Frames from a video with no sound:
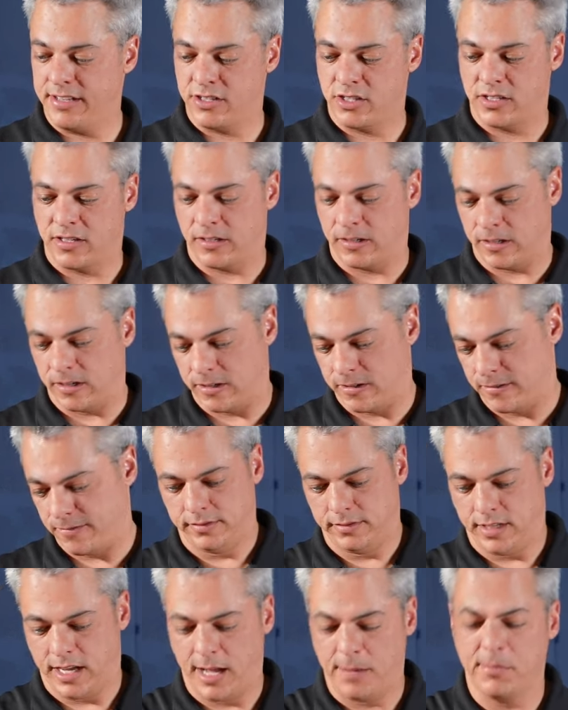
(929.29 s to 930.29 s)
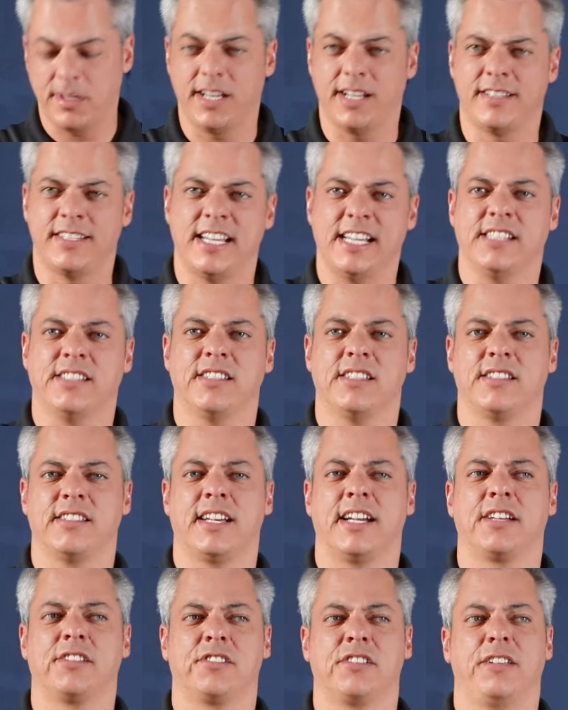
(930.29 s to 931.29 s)
sugar. I'm gonna taste this
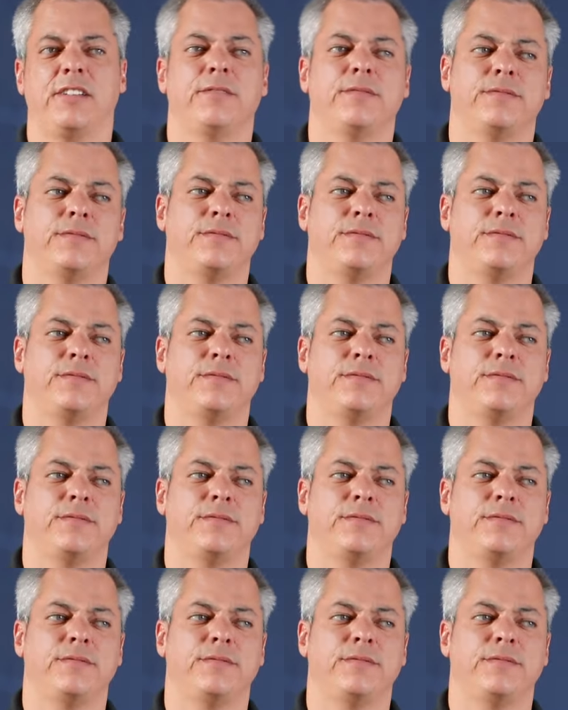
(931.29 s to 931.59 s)
actually.